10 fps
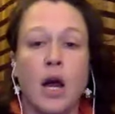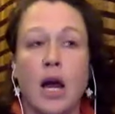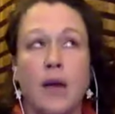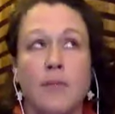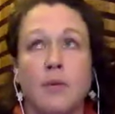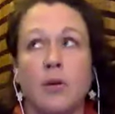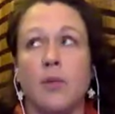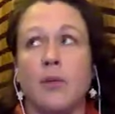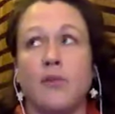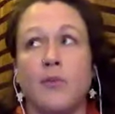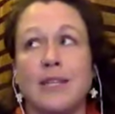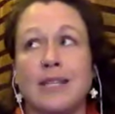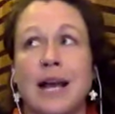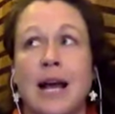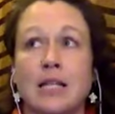I'm coming from
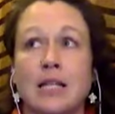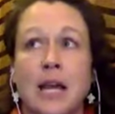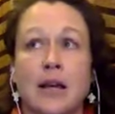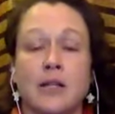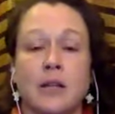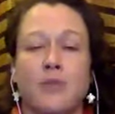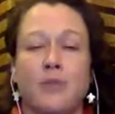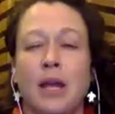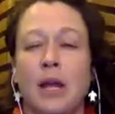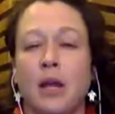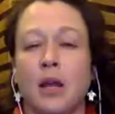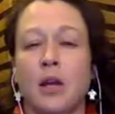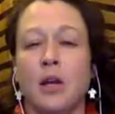this context of being